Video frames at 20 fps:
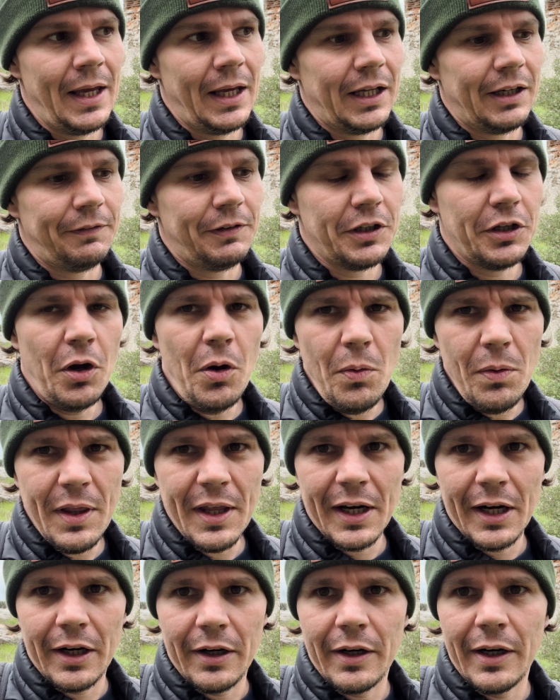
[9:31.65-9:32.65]
And if you go
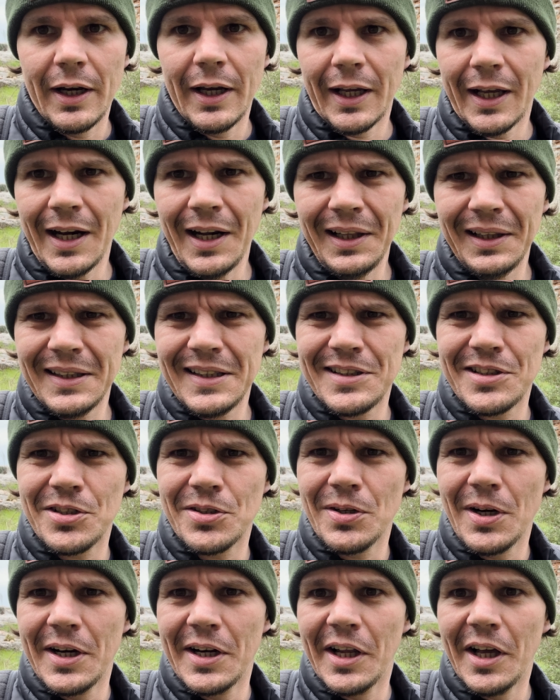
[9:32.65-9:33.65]
there, it kind of leads
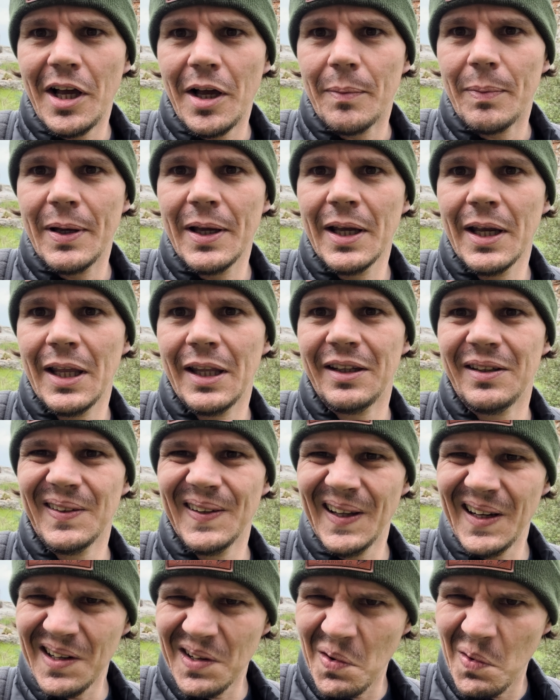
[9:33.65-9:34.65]
straight up, and you
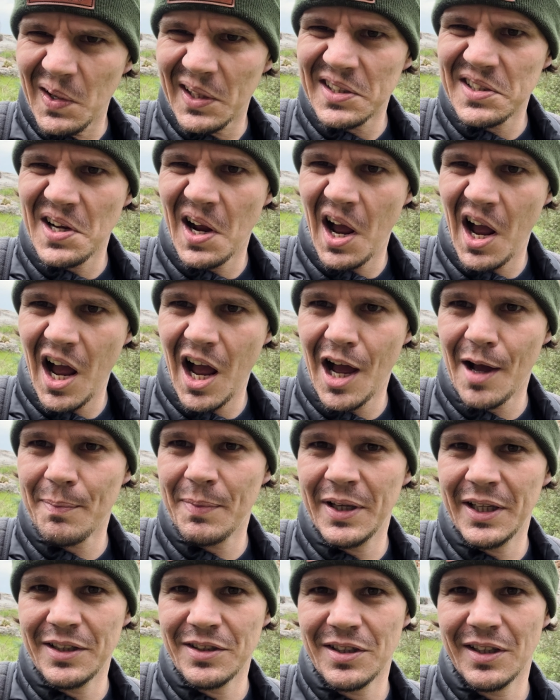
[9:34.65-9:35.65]
kind of go on top
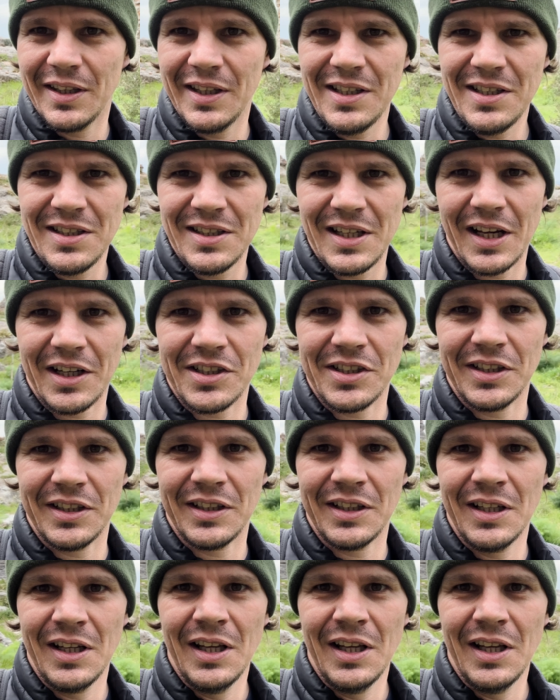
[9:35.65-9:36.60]
into this section.